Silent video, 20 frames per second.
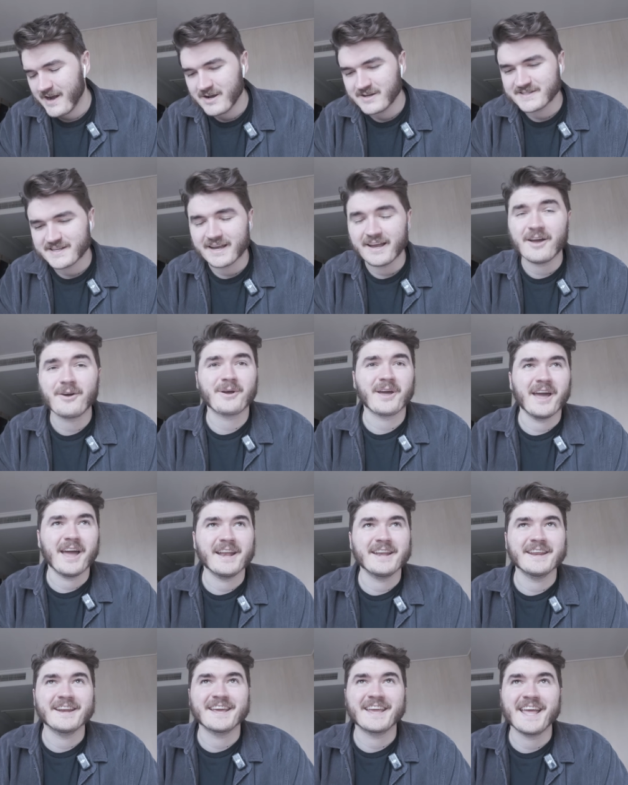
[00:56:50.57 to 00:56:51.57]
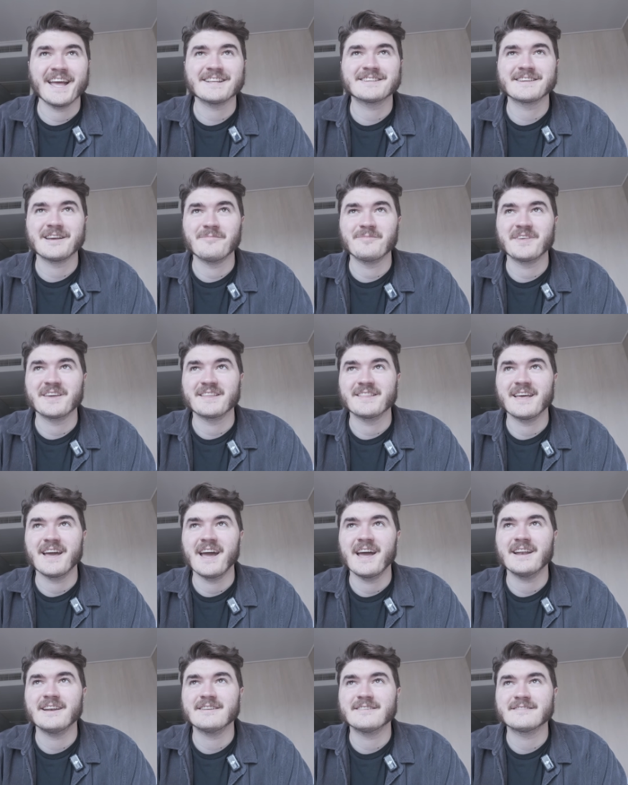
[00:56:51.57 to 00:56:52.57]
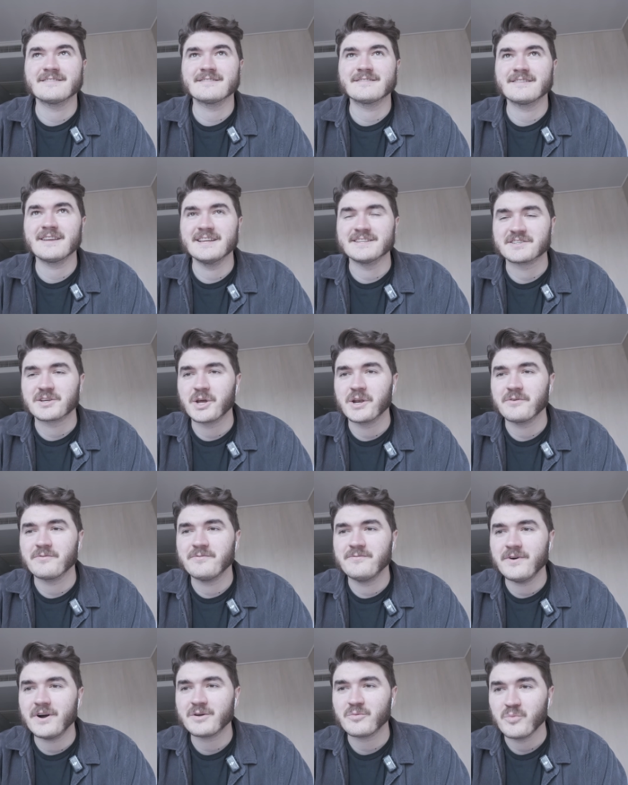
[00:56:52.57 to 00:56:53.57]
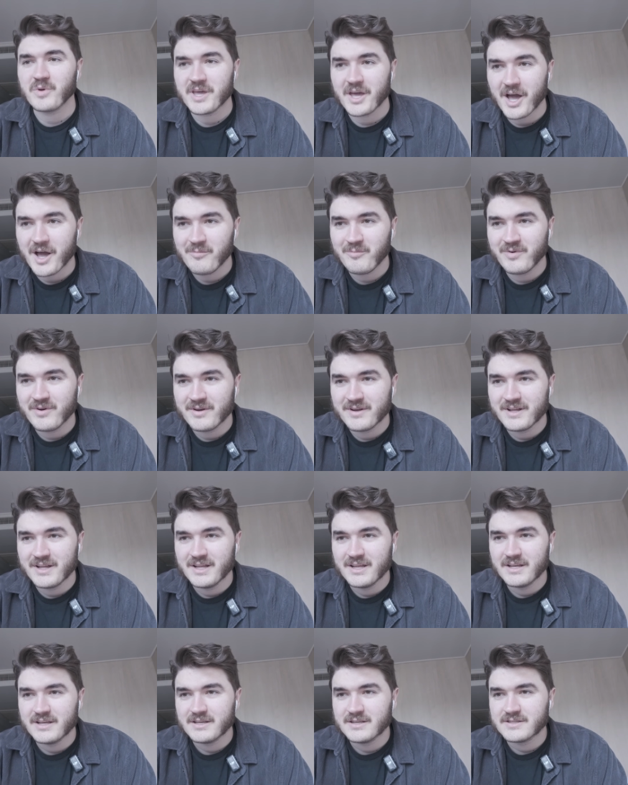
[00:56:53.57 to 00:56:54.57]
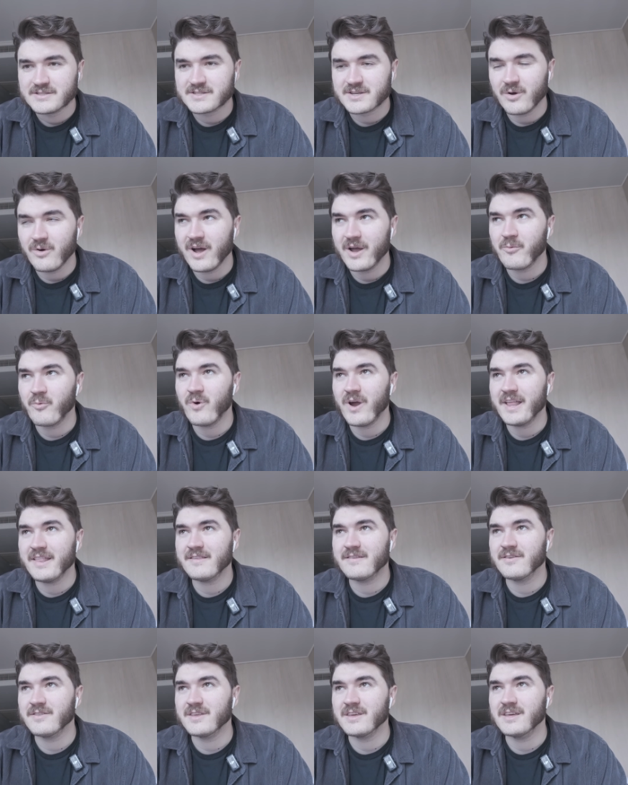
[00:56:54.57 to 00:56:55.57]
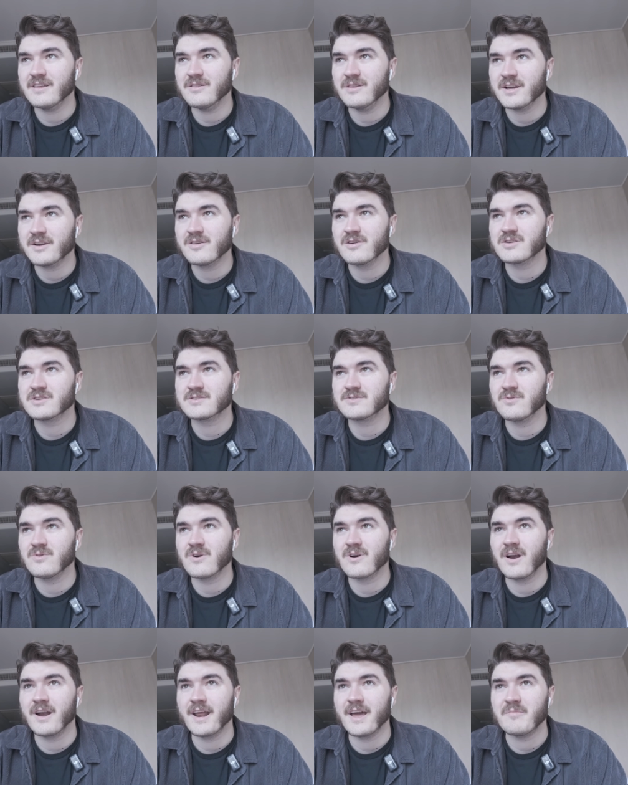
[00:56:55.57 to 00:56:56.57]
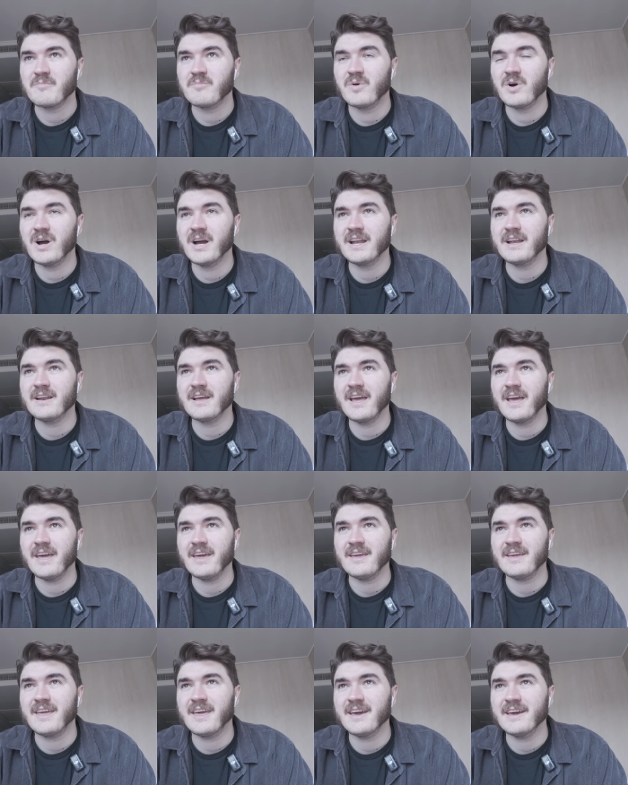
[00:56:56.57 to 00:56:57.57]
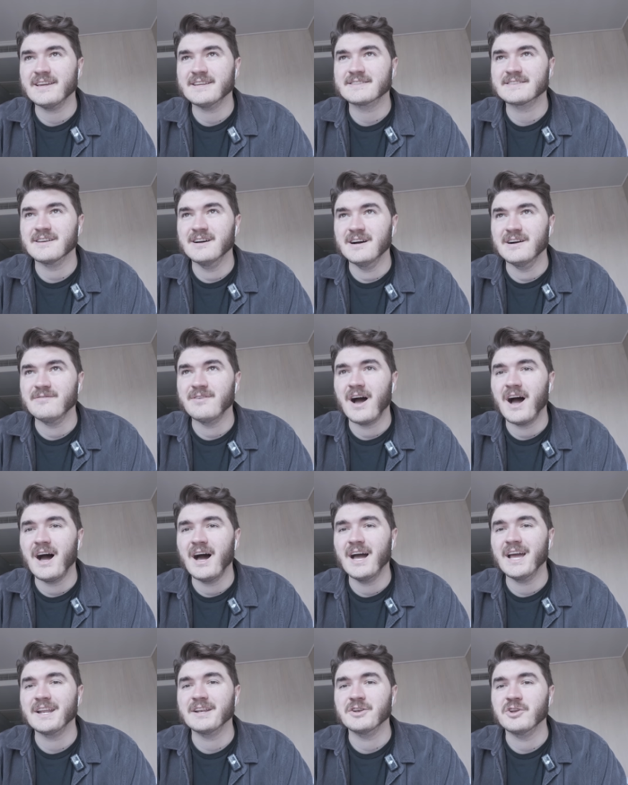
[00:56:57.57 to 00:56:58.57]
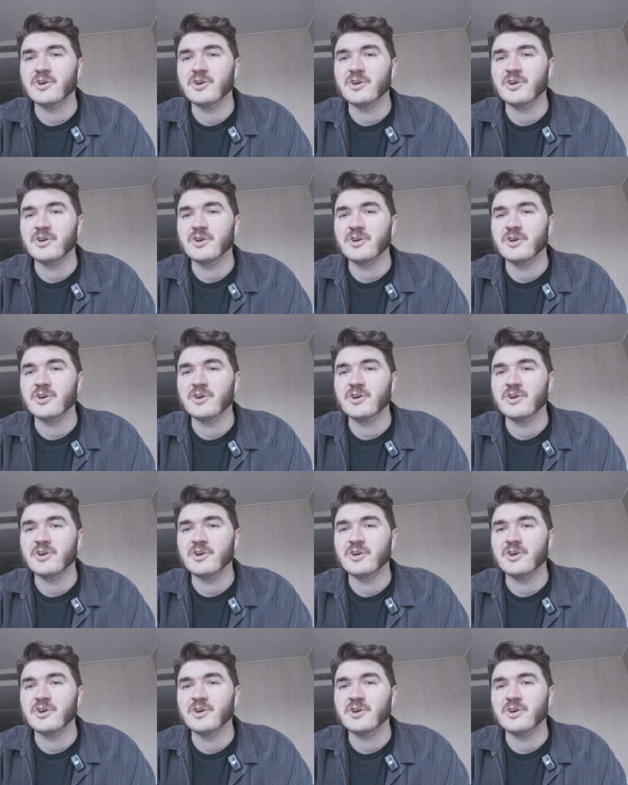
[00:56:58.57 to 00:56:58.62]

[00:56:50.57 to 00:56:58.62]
then I was like, okay, I need to get something that is going to fuck me up. So I went to the liquor store and I bought a case of High